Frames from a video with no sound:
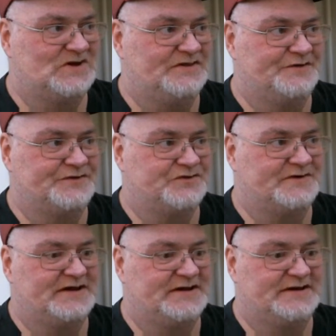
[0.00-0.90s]
And they're
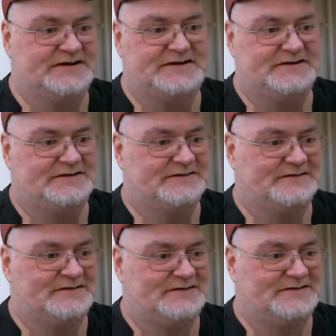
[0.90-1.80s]
doing it, and
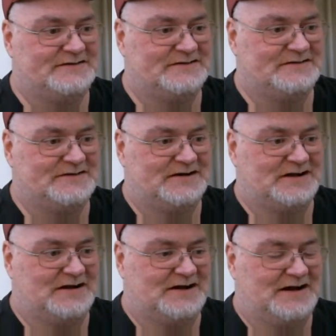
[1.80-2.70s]

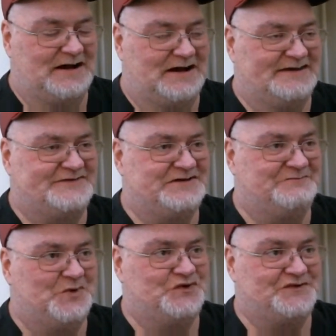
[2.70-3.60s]
I see
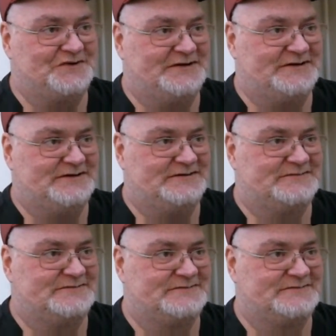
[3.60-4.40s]
mostly